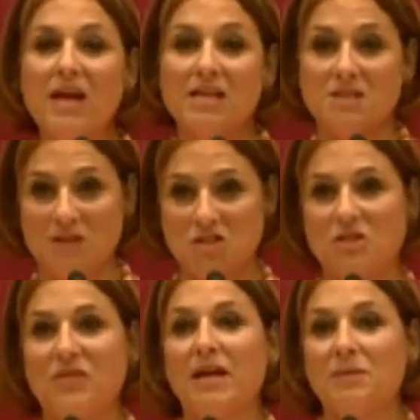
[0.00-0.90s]
especially
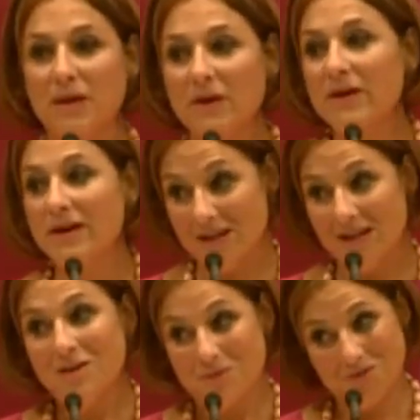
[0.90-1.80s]
if I get married,
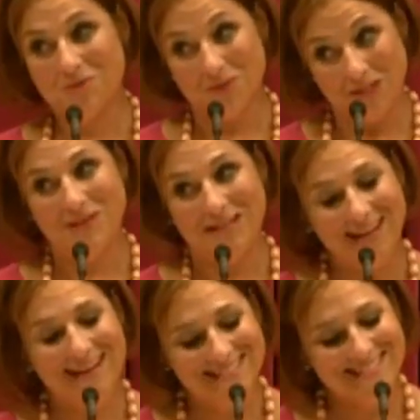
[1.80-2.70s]
which would really be
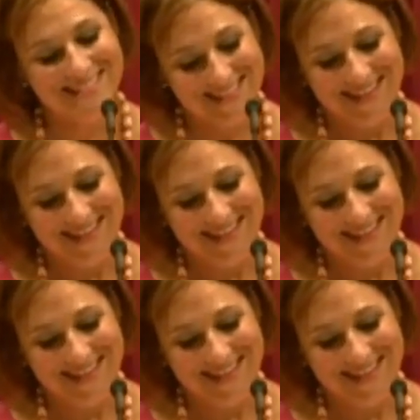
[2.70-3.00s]
nice